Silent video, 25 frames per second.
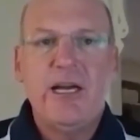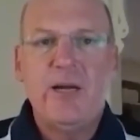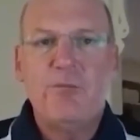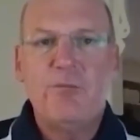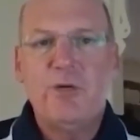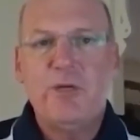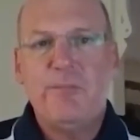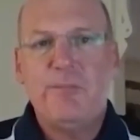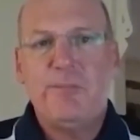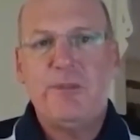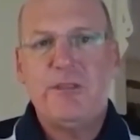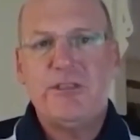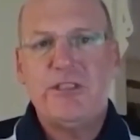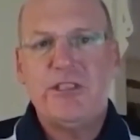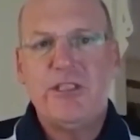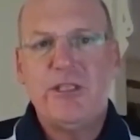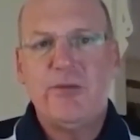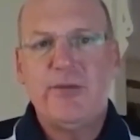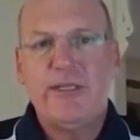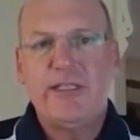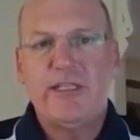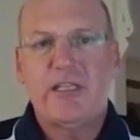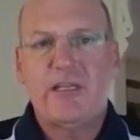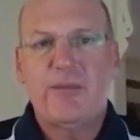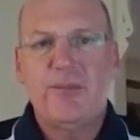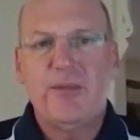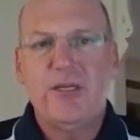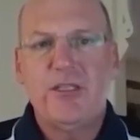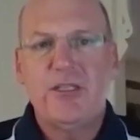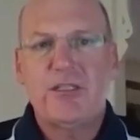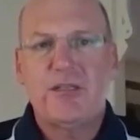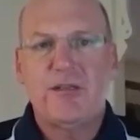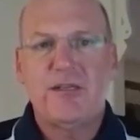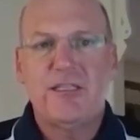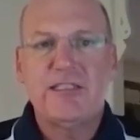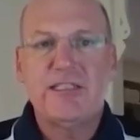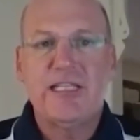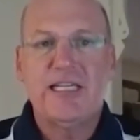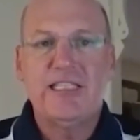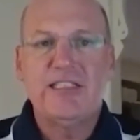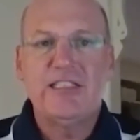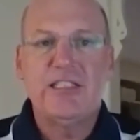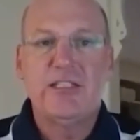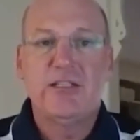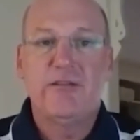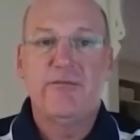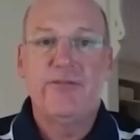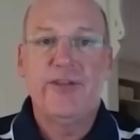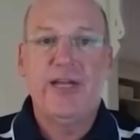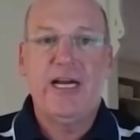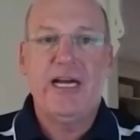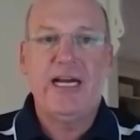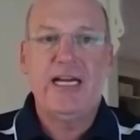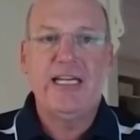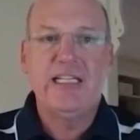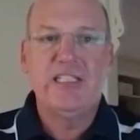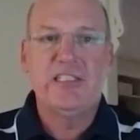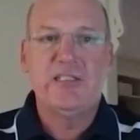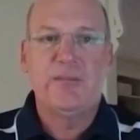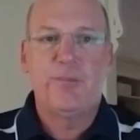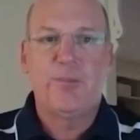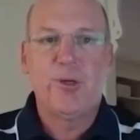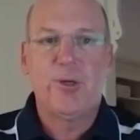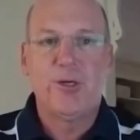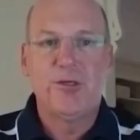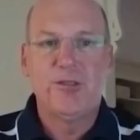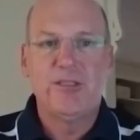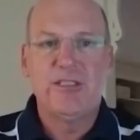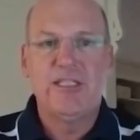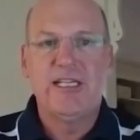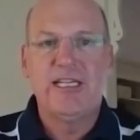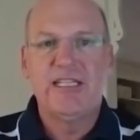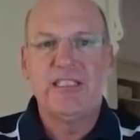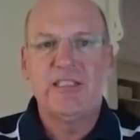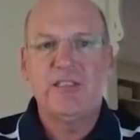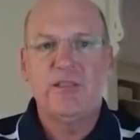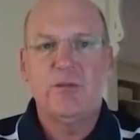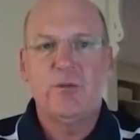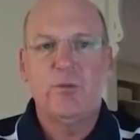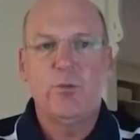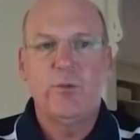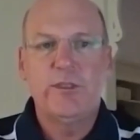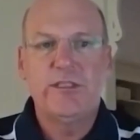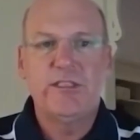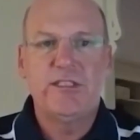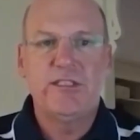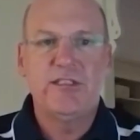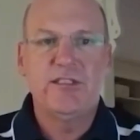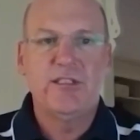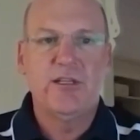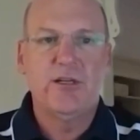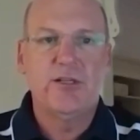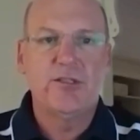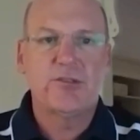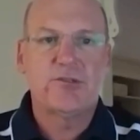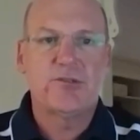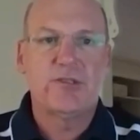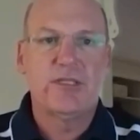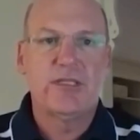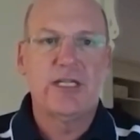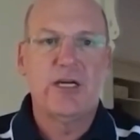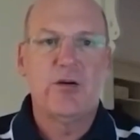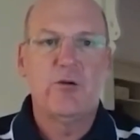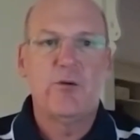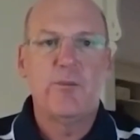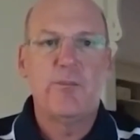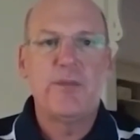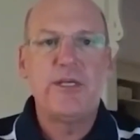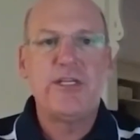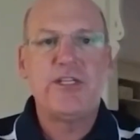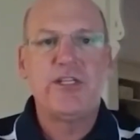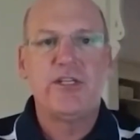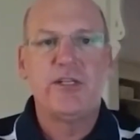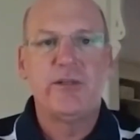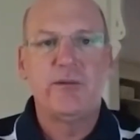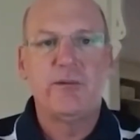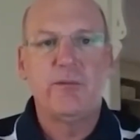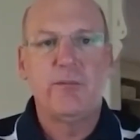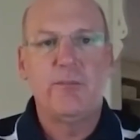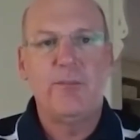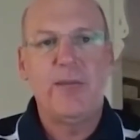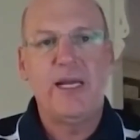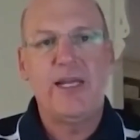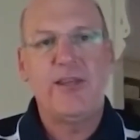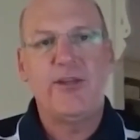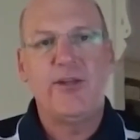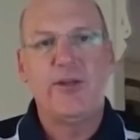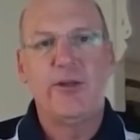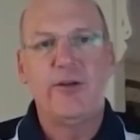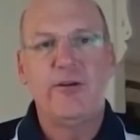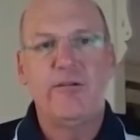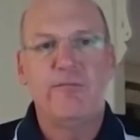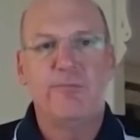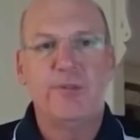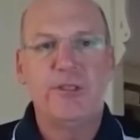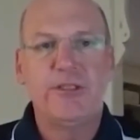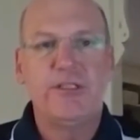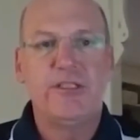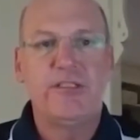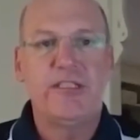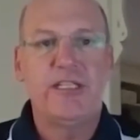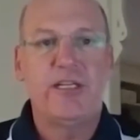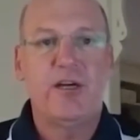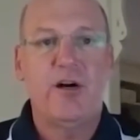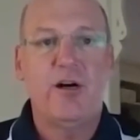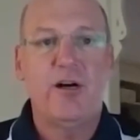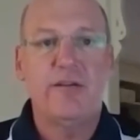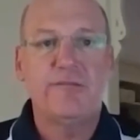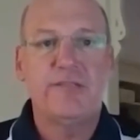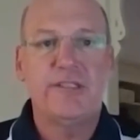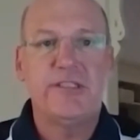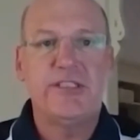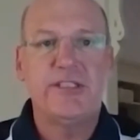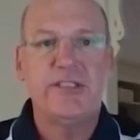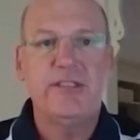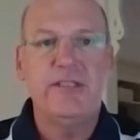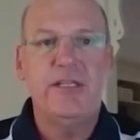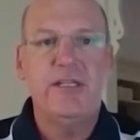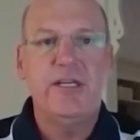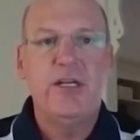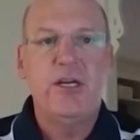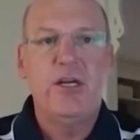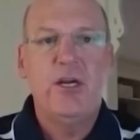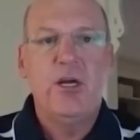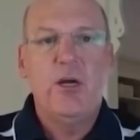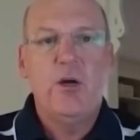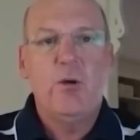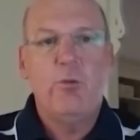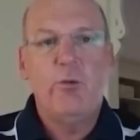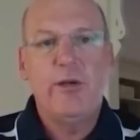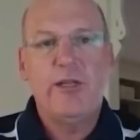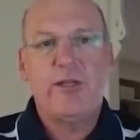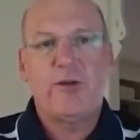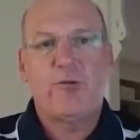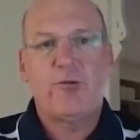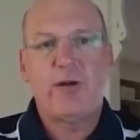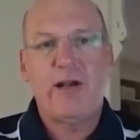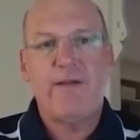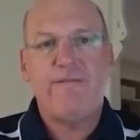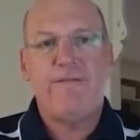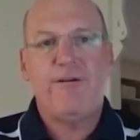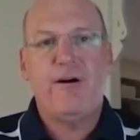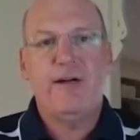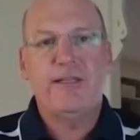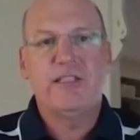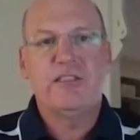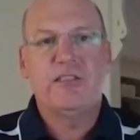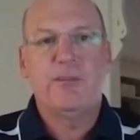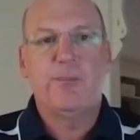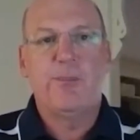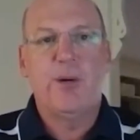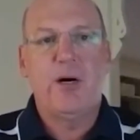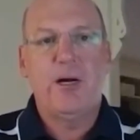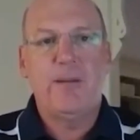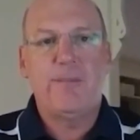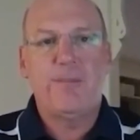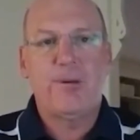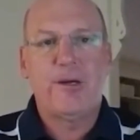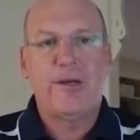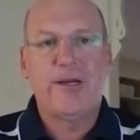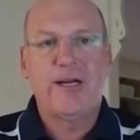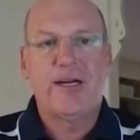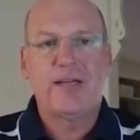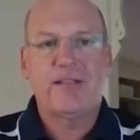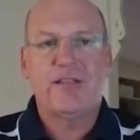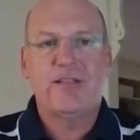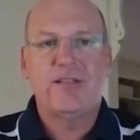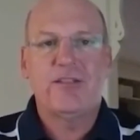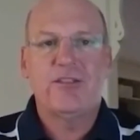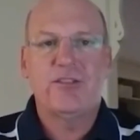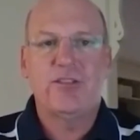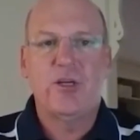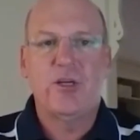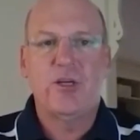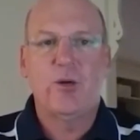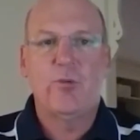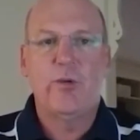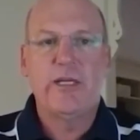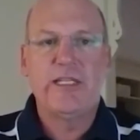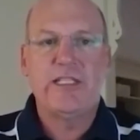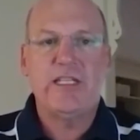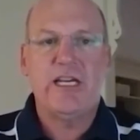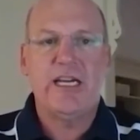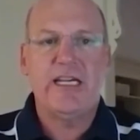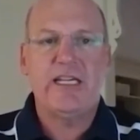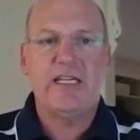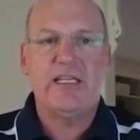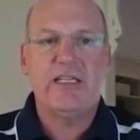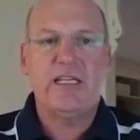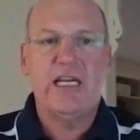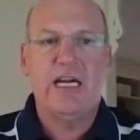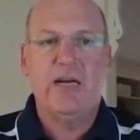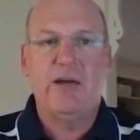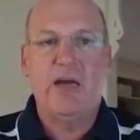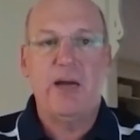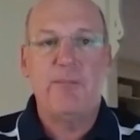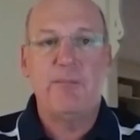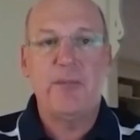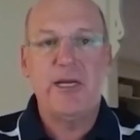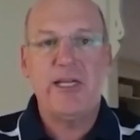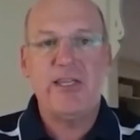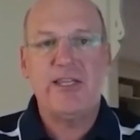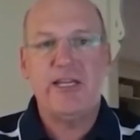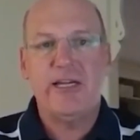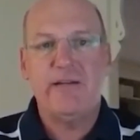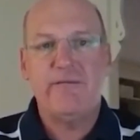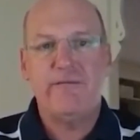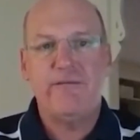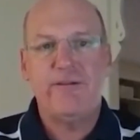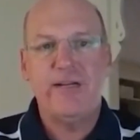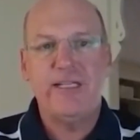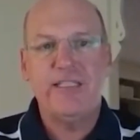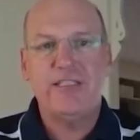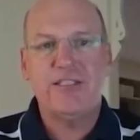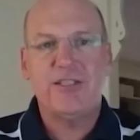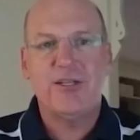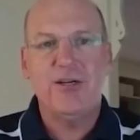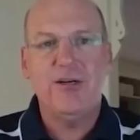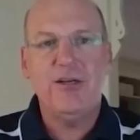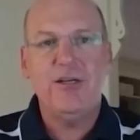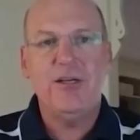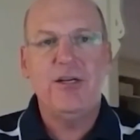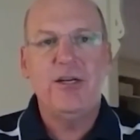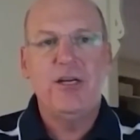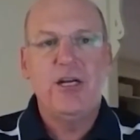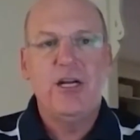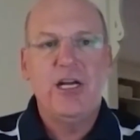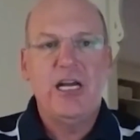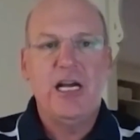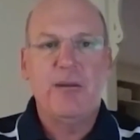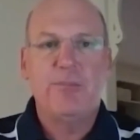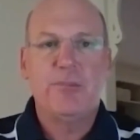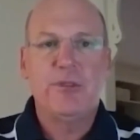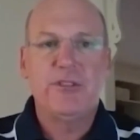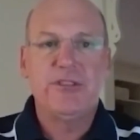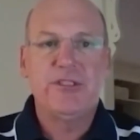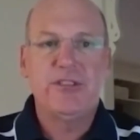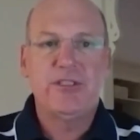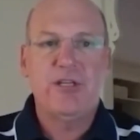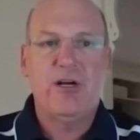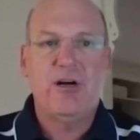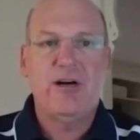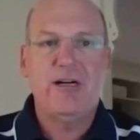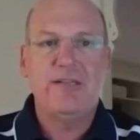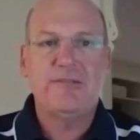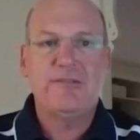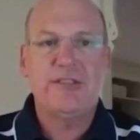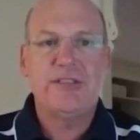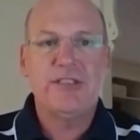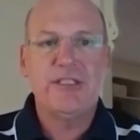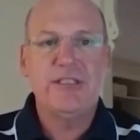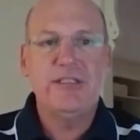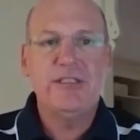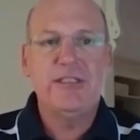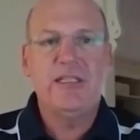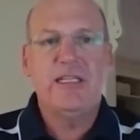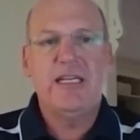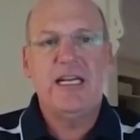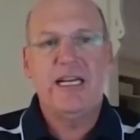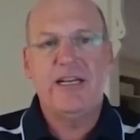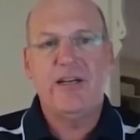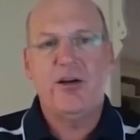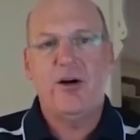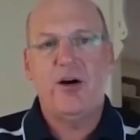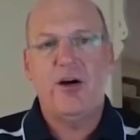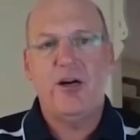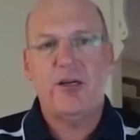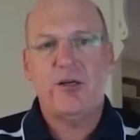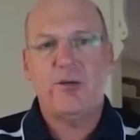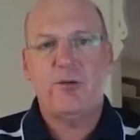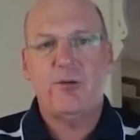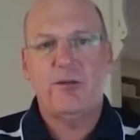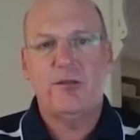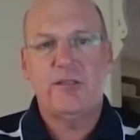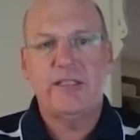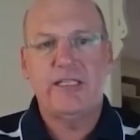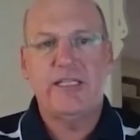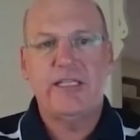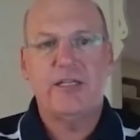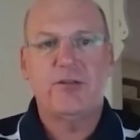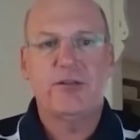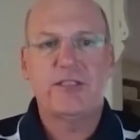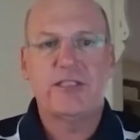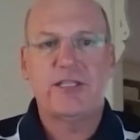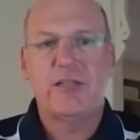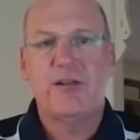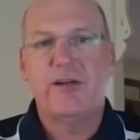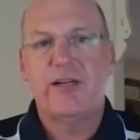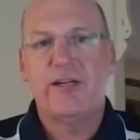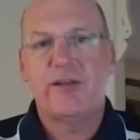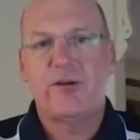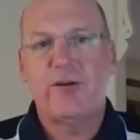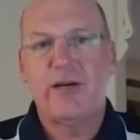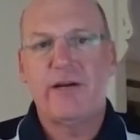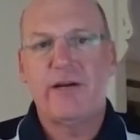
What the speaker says: and we're pursuing the commercialisation of the Hazer process, which is an ultra-low emission method of producing hydrogen with graphite as a byproduct. So we take a methane feedstock and produce hydrogen and high-quality crystalline